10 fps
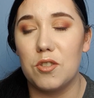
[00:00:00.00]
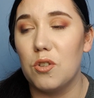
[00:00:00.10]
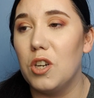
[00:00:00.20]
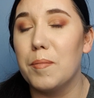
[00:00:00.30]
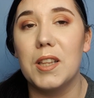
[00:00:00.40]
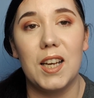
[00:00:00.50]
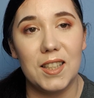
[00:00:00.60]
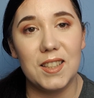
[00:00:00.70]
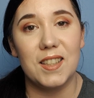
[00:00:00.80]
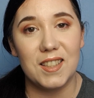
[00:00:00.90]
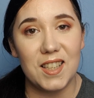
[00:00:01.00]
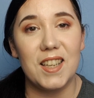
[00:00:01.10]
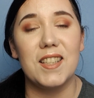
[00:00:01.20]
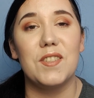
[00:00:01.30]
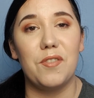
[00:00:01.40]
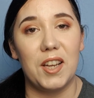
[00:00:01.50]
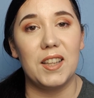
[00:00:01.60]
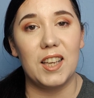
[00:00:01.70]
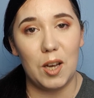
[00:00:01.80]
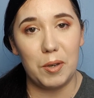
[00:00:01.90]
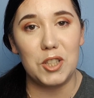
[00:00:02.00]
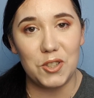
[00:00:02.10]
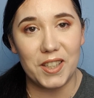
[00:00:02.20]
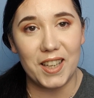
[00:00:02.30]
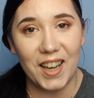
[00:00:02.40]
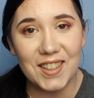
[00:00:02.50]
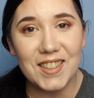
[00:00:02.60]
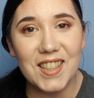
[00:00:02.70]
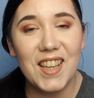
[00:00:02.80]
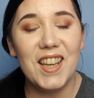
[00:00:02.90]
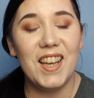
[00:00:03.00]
So I'm glad that the day is finally coming to an end.